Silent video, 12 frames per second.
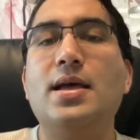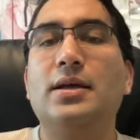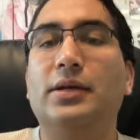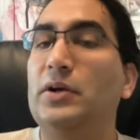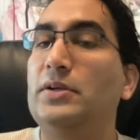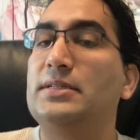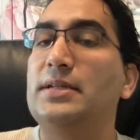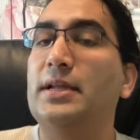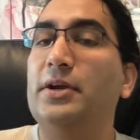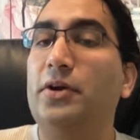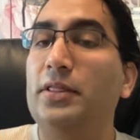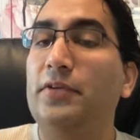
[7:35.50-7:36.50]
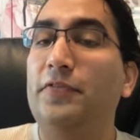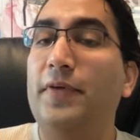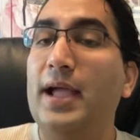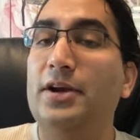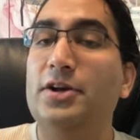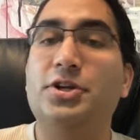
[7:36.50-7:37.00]
Cooks dinner on the
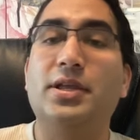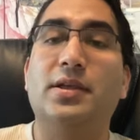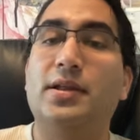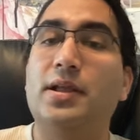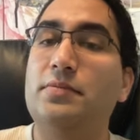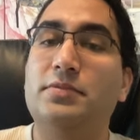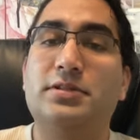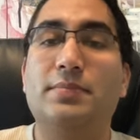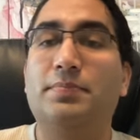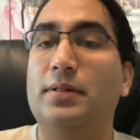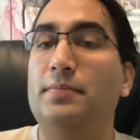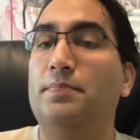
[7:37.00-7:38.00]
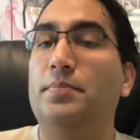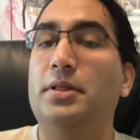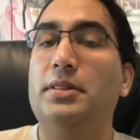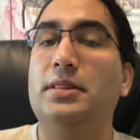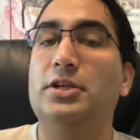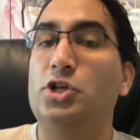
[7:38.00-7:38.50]
fire she. No, simple.
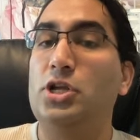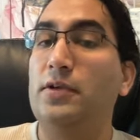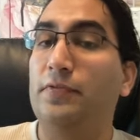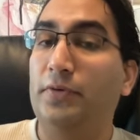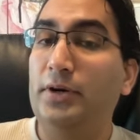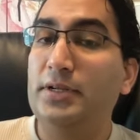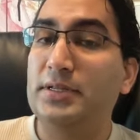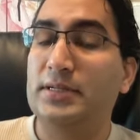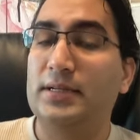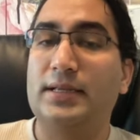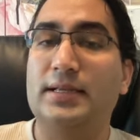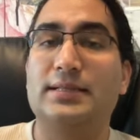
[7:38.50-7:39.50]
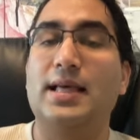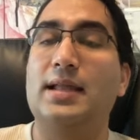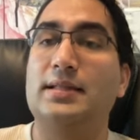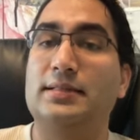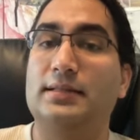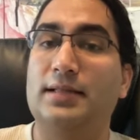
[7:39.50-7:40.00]
Put the she first because that
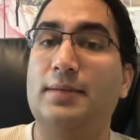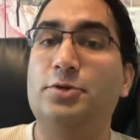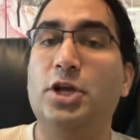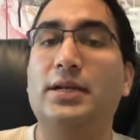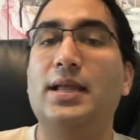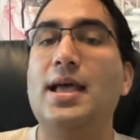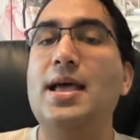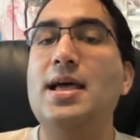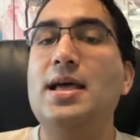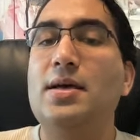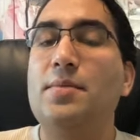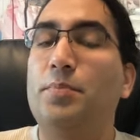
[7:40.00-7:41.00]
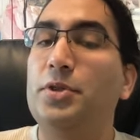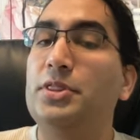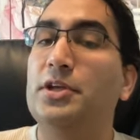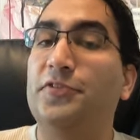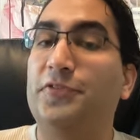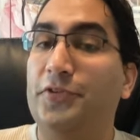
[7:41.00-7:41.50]
is the subject. Put
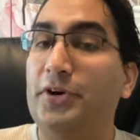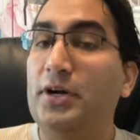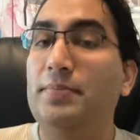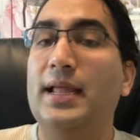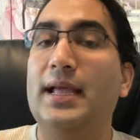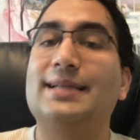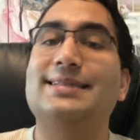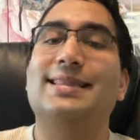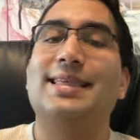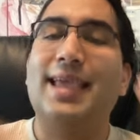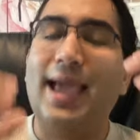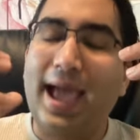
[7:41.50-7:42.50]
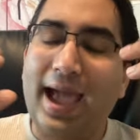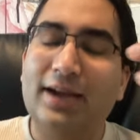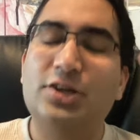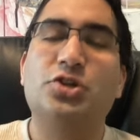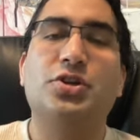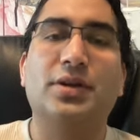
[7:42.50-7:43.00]
the verb next, the
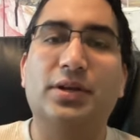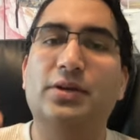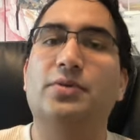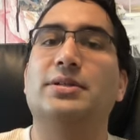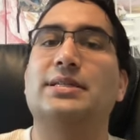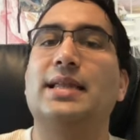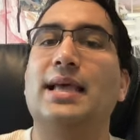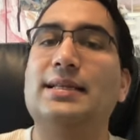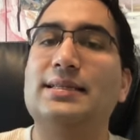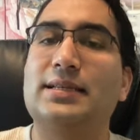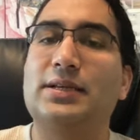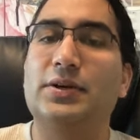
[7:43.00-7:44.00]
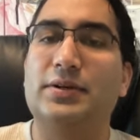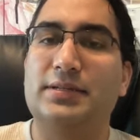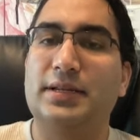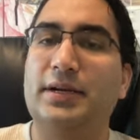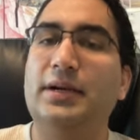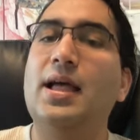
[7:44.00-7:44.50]
action goes next, cooks
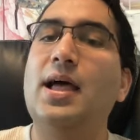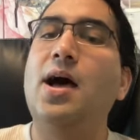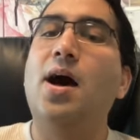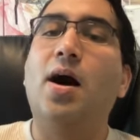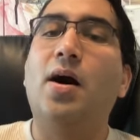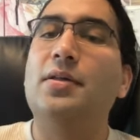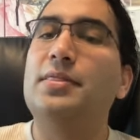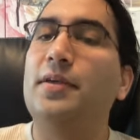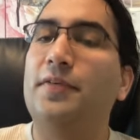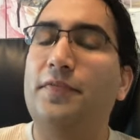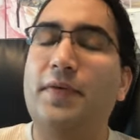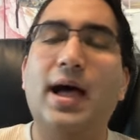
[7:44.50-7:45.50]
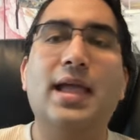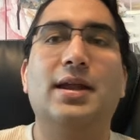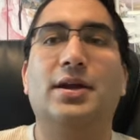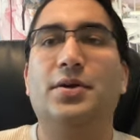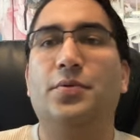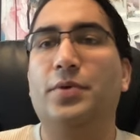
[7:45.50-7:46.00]
dinner. On the
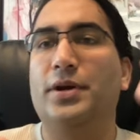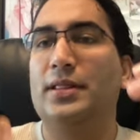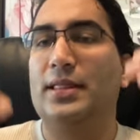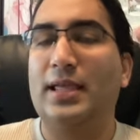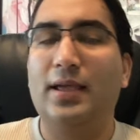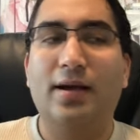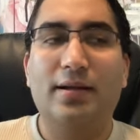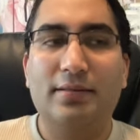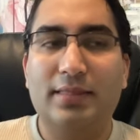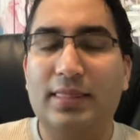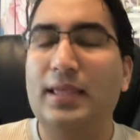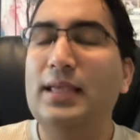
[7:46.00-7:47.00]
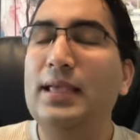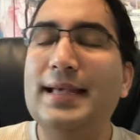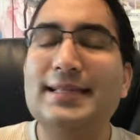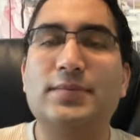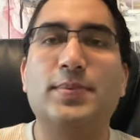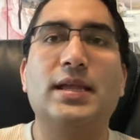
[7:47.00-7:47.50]
fire, where the thing
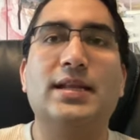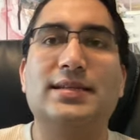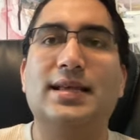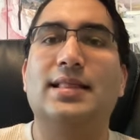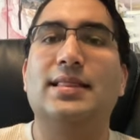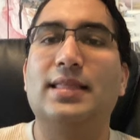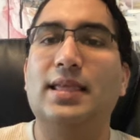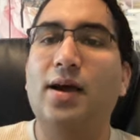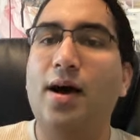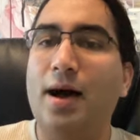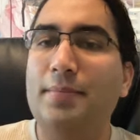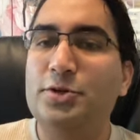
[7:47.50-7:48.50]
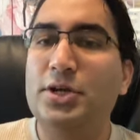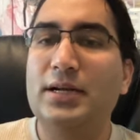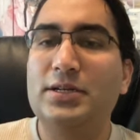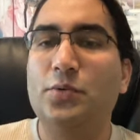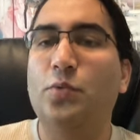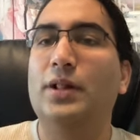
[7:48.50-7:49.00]
is being done, the
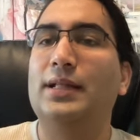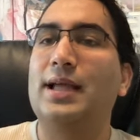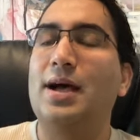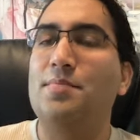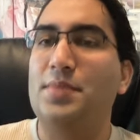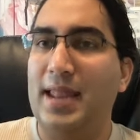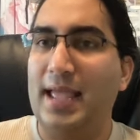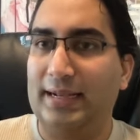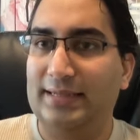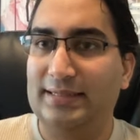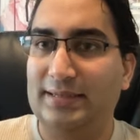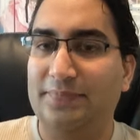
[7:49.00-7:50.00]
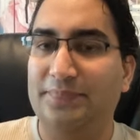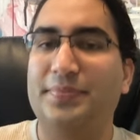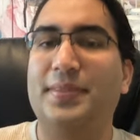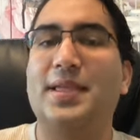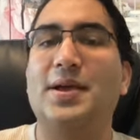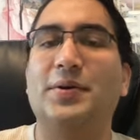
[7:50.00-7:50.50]
object will come next.
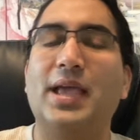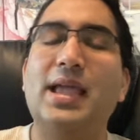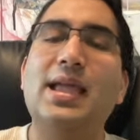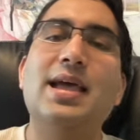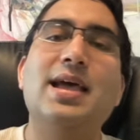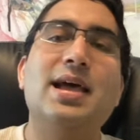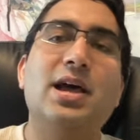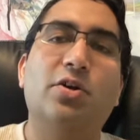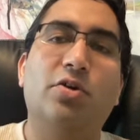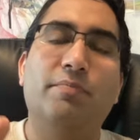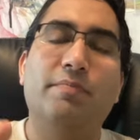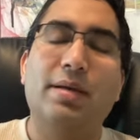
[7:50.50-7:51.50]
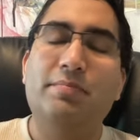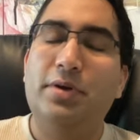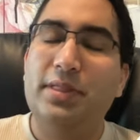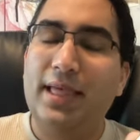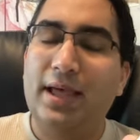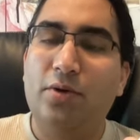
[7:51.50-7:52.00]
Okay? Remember
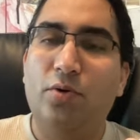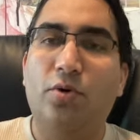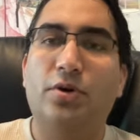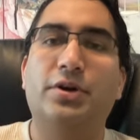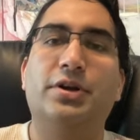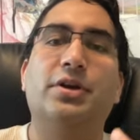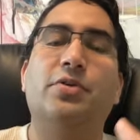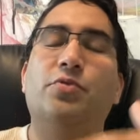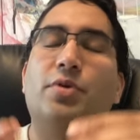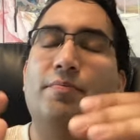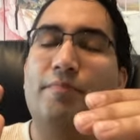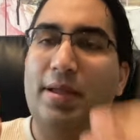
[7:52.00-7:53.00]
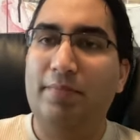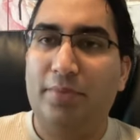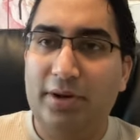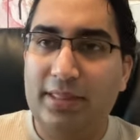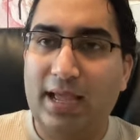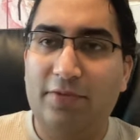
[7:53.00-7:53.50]
that order,
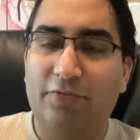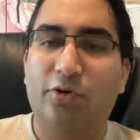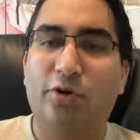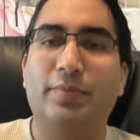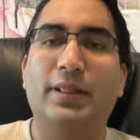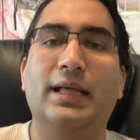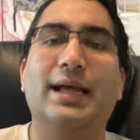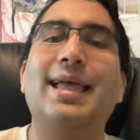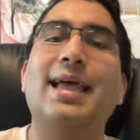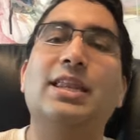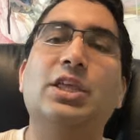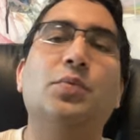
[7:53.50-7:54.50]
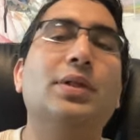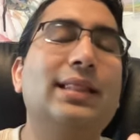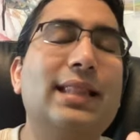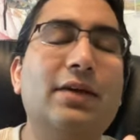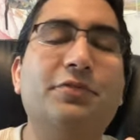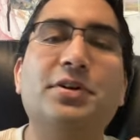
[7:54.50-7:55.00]
remember that formula, and you will
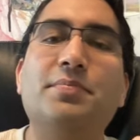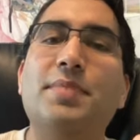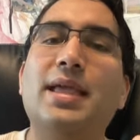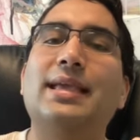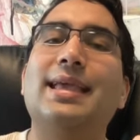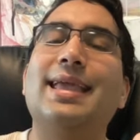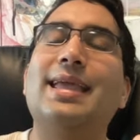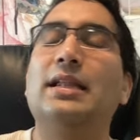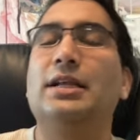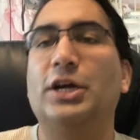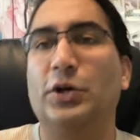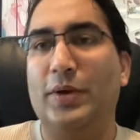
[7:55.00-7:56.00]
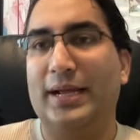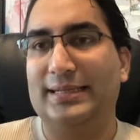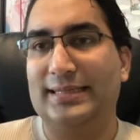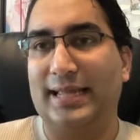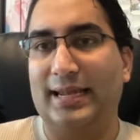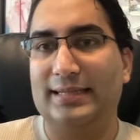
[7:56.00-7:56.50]
never make incorrect
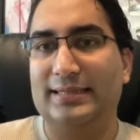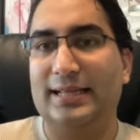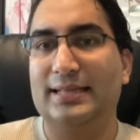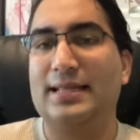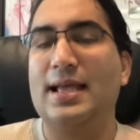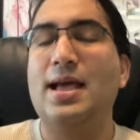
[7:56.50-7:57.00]
sentences.